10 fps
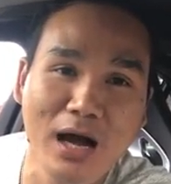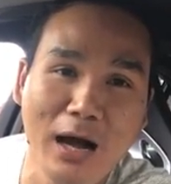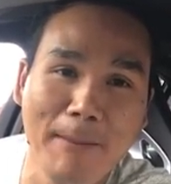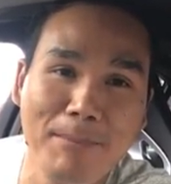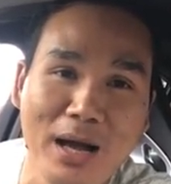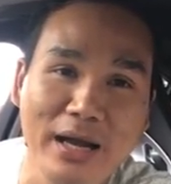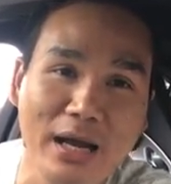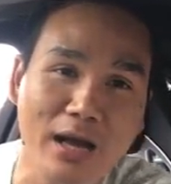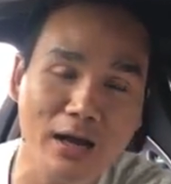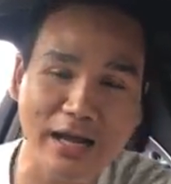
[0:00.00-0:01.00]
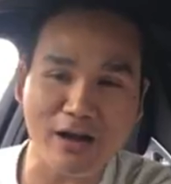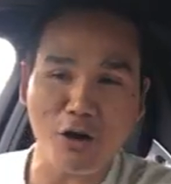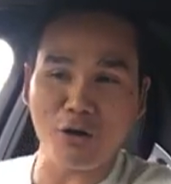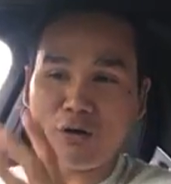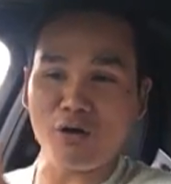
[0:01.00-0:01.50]
But like
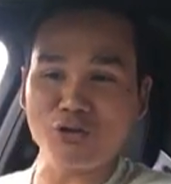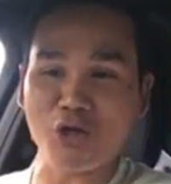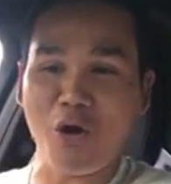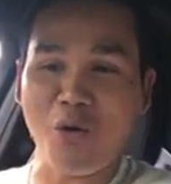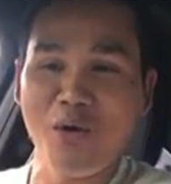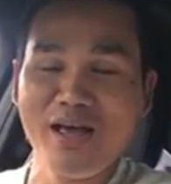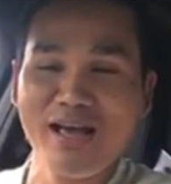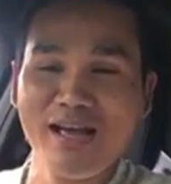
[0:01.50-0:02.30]
her, so